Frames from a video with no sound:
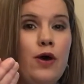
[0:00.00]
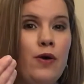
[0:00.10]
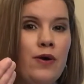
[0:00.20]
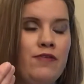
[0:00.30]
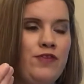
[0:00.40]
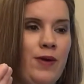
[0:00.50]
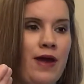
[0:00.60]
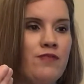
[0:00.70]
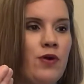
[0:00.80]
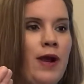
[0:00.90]
or if you
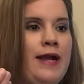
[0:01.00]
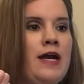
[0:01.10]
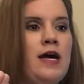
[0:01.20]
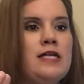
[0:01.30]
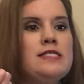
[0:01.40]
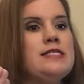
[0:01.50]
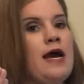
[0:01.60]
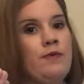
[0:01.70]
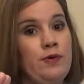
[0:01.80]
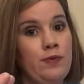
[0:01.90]
have crayons,
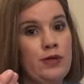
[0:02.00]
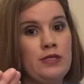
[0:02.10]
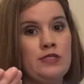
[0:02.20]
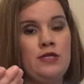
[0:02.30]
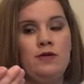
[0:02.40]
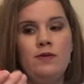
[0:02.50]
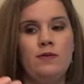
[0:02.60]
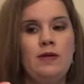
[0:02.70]
that would work too.